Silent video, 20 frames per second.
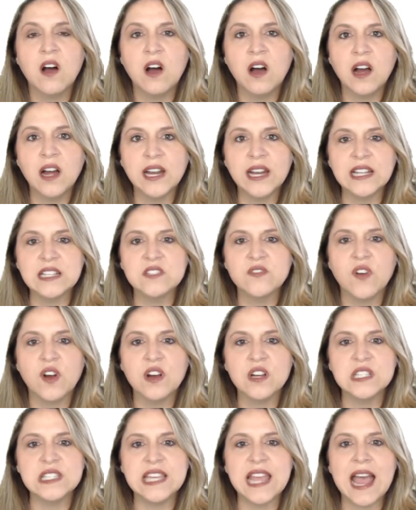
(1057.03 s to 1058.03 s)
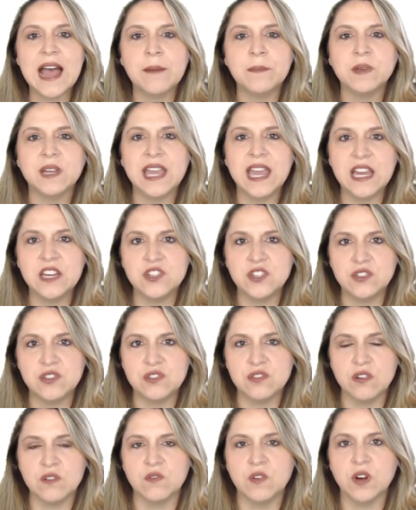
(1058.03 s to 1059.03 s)
on, as far as the application
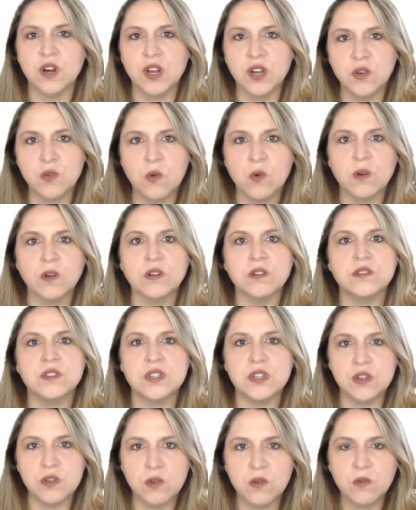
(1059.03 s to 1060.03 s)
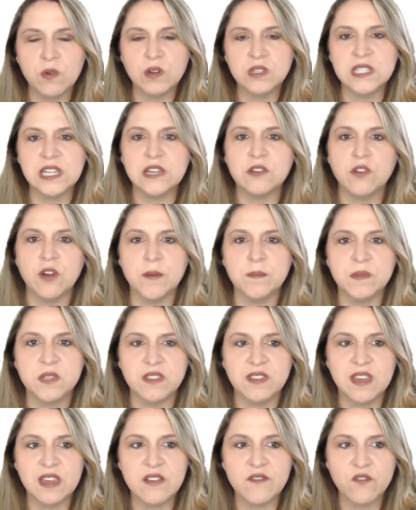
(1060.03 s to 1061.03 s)
server, in order to
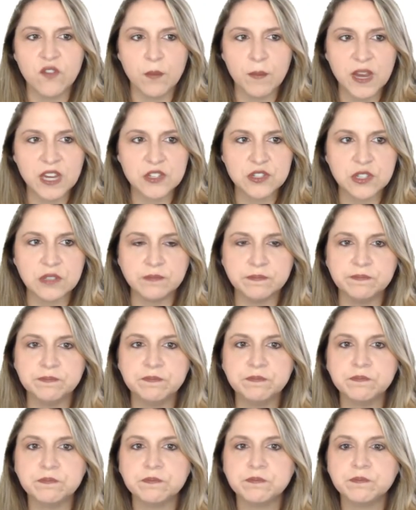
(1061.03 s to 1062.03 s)
decrypt the information.